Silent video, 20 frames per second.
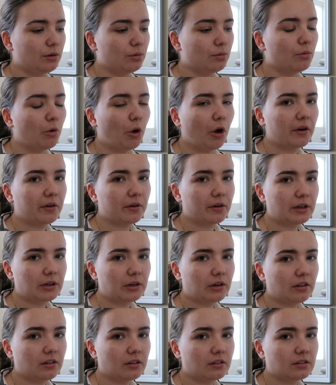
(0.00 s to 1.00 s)
water at
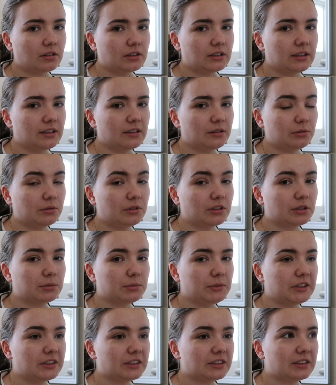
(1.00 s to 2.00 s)
all, which
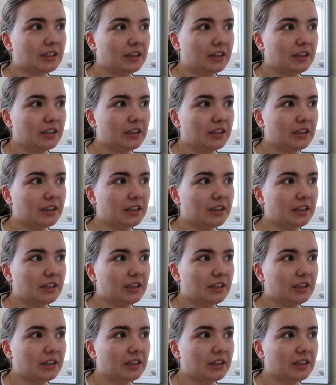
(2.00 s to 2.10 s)
means